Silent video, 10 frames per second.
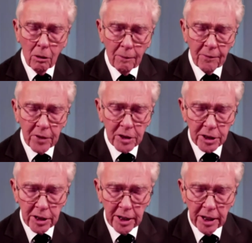
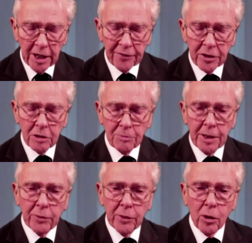Obviously, if it
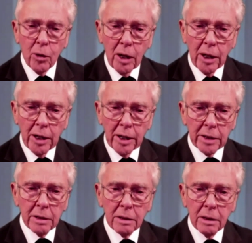had been
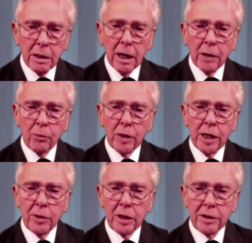required and
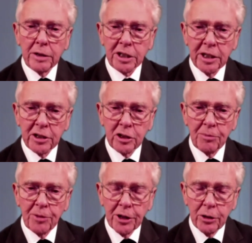we were the
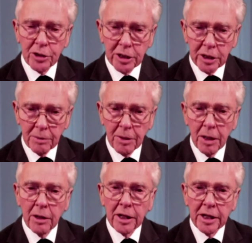centre producing them,
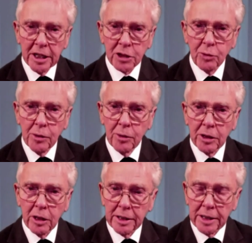yes, we
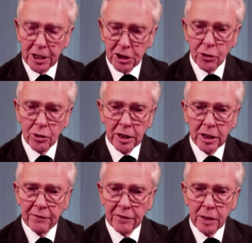would
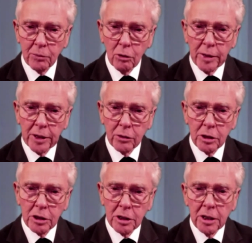naturally have done what we
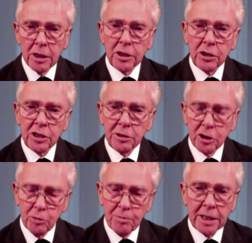could
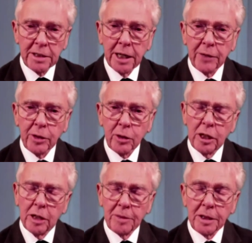to meet that
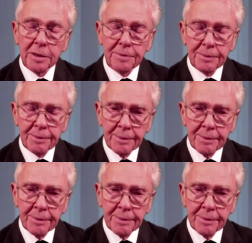requirement.